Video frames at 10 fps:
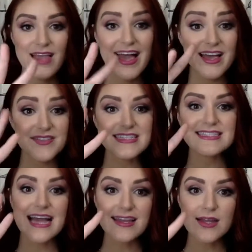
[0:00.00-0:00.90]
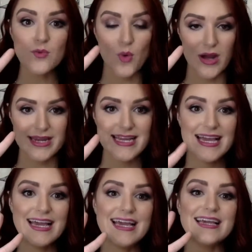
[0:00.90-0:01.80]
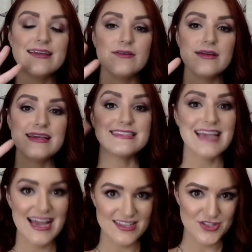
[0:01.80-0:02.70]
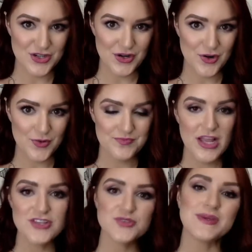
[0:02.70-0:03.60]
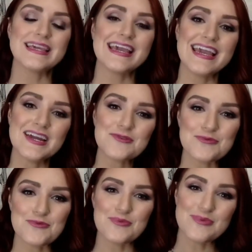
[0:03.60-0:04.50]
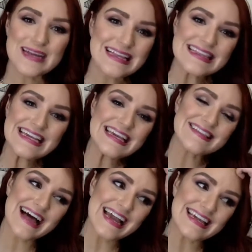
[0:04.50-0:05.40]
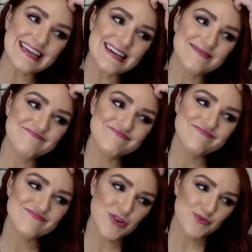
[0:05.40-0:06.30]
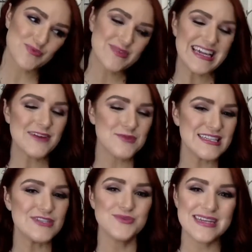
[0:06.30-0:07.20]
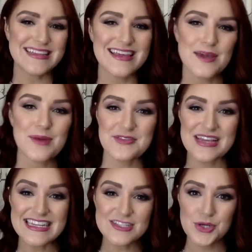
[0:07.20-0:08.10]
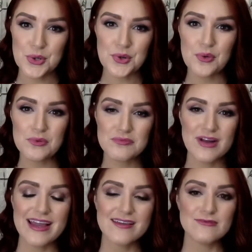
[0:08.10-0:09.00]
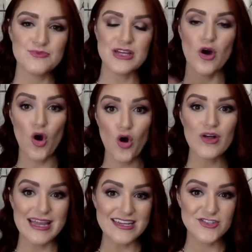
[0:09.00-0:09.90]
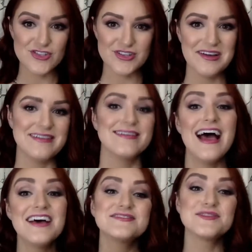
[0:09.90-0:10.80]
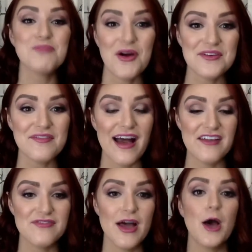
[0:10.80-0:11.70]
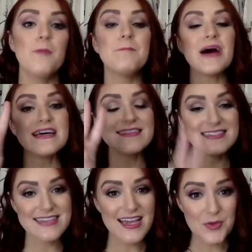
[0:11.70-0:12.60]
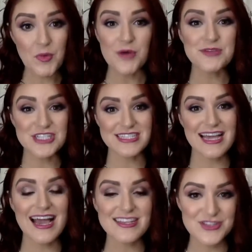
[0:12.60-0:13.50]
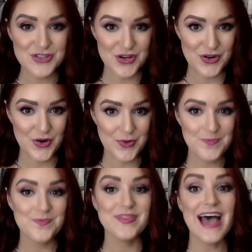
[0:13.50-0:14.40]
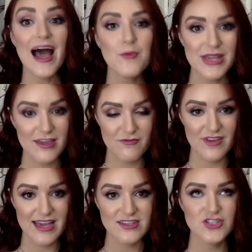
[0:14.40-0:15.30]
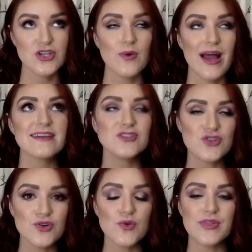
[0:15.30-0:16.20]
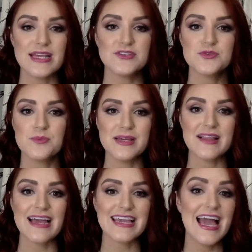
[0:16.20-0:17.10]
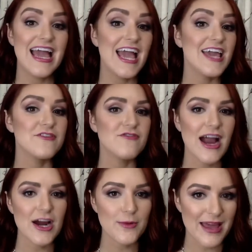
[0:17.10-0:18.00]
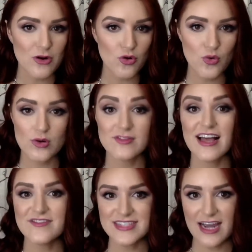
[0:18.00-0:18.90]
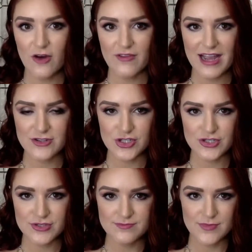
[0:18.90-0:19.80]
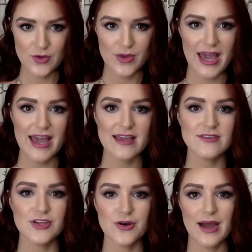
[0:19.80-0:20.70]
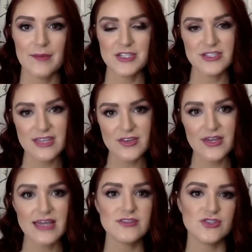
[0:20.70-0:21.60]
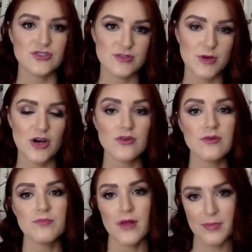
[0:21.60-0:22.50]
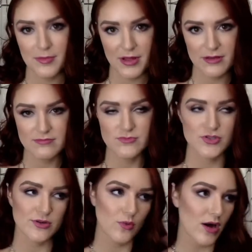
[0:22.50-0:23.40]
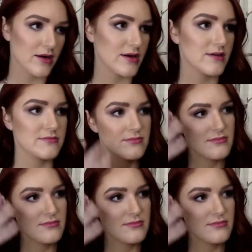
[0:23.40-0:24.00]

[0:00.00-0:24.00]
And the second one is external. So we can't really like can't really do anything about the internal, right? We all age. it's a part of life. But the second one, which is external, that we can fix. So external things would be like environmental or lifestyle factors. Okay, you know, how much sun you get, do you smoke, blah, blah, blah, drink water,